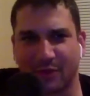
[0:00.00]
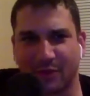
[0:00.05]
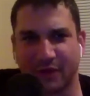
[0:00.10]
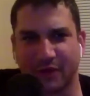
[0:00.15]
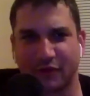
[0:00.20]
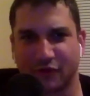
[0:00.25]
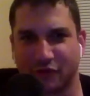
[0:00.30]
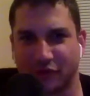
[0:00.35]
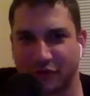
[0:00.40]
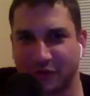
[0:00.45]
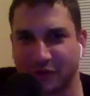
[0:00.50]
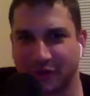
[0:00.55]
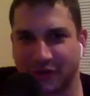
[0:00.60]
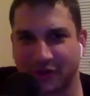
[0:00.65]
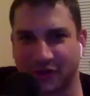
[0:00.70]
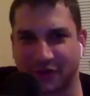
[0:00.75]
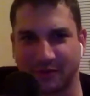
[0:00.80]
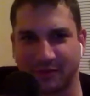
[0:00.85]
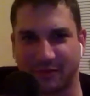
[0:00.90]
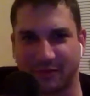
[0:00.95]
we're introduced
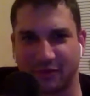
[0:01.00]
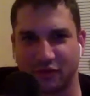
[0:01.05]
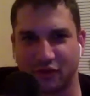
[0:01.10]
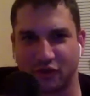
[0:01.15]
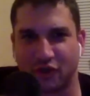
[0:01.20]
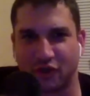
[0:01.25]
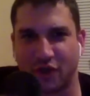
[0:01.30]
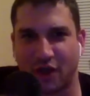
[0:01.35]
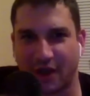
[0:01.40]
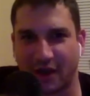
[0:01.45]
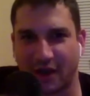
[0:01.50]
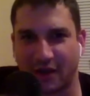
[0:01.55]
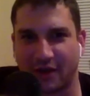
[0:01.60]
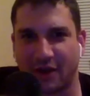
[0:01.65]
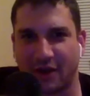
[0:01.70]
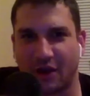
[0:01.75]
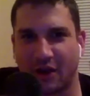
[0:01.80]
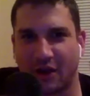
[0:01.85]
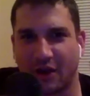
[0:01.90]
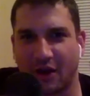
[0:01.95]
to some giant,
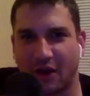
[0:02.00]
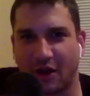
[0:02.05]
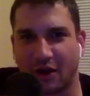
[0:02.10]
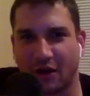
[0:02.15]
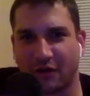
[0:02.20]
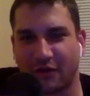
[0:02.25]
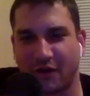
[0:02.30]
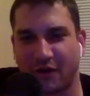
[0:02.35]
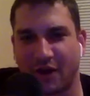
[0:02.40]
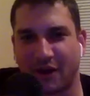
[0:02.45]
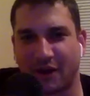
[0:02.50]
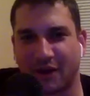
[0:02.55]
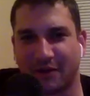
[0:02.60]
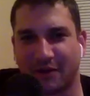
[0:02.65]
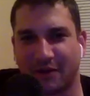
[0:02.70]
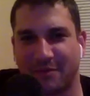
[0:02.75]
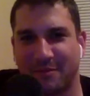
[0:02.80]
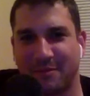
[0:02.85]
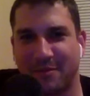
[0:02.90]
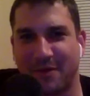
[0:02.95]

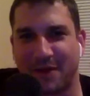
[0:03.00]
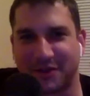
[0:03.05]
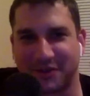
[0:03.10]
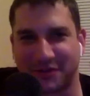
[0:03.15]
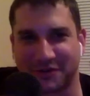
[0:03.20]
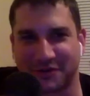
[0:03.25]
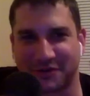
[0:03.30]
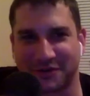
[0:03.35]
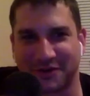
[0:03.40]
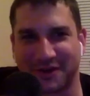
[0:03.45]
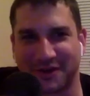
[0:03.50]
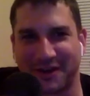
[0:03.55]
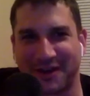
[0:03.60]
horrifying monsters.